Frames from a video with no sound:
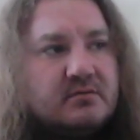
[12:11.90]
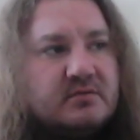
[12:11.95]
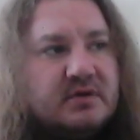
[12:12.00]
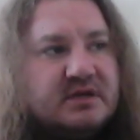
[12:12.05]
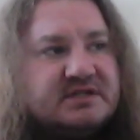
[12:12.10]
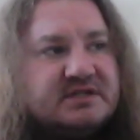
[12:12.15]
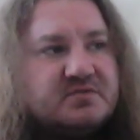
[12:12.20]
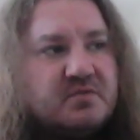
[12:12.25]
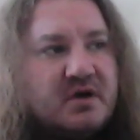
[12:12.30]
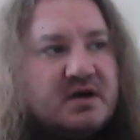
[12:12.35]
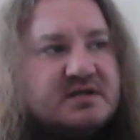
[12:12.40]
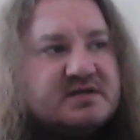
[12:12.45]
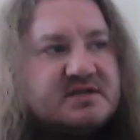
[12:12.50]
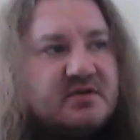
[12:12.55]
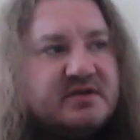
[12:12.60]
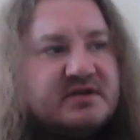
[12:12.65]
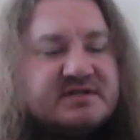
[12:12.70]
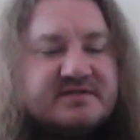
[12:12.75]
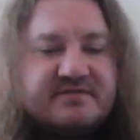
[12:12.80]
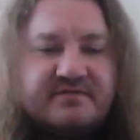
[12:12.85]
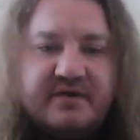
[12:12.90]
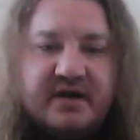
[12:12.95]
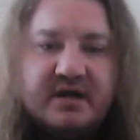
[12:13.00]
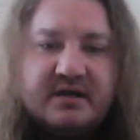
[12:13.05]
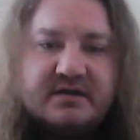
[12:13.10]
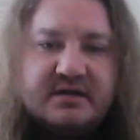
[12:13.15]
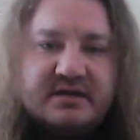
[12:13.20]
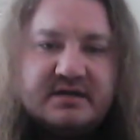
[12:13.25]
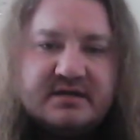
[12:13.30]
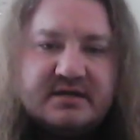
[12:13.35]
Rich Swann's always
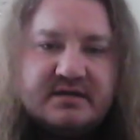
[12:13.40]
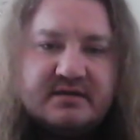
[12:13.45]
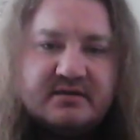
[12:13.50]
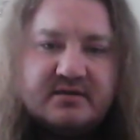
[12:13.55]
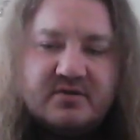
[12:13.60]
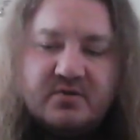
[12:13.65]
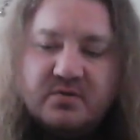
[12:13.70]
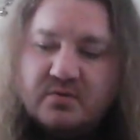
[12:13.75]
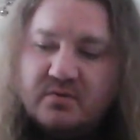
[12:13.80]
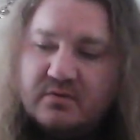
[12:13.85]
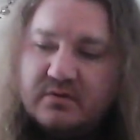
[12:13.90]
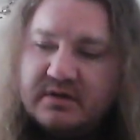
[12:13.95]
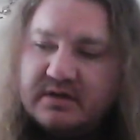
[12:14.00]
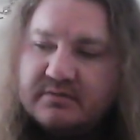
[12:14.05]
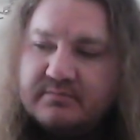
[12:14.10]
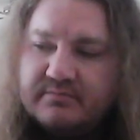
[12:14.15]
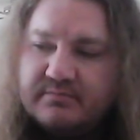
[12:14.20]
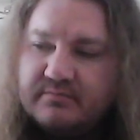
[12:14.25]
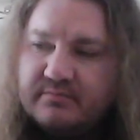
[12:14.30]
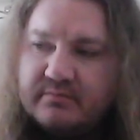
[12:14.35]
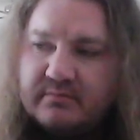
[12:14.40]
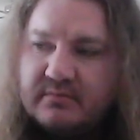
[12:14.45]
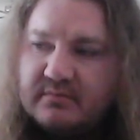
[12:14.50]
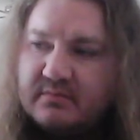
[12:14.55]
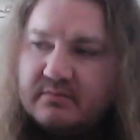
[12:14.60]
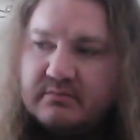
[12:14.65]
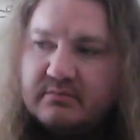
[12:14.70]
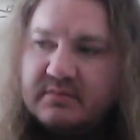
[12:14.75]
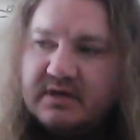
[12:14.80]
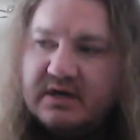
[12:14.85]
fun and cool, and
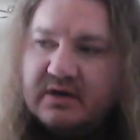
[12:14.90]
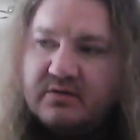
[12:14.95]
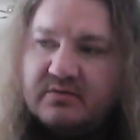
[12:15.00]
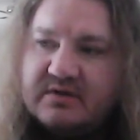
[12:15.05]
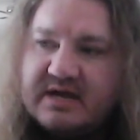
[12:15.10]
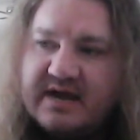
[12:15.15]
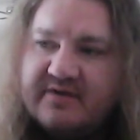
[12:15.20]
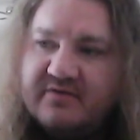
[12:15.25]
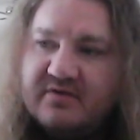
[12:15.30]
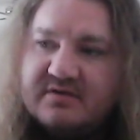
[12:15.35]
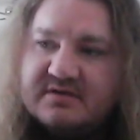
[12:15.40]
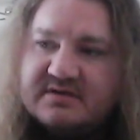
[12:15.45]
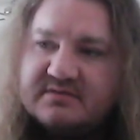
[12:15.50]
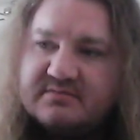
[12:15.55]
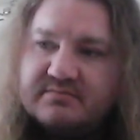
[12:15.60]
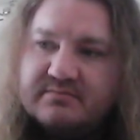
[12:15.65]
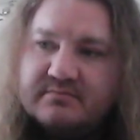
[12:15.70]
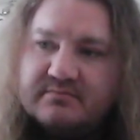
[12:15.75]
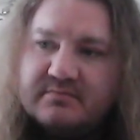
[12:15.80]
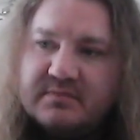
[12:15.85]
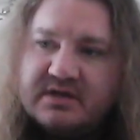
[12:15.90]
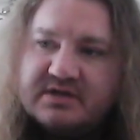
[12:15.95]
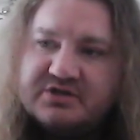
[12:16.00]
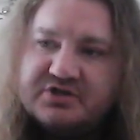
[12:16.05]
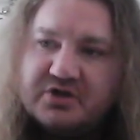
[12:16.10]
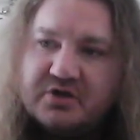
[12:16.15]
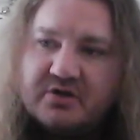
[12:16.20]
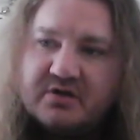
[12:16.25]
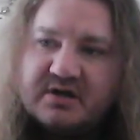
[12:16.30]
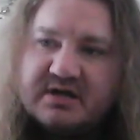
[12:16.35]
you know, Neville's a
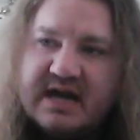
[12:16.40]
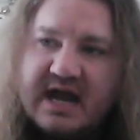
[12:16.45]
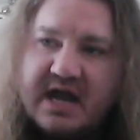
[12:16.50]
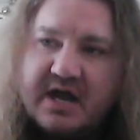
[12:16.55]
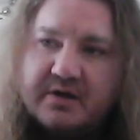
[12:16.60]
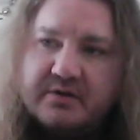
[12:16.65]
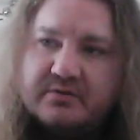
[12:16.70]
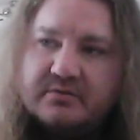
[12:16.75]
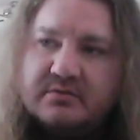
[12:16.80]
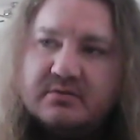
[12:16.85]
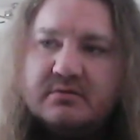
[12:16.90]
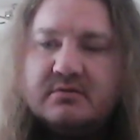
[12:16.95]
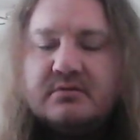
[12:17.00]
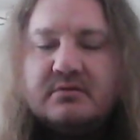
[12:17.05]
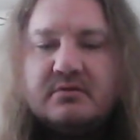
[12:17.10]
jerk now.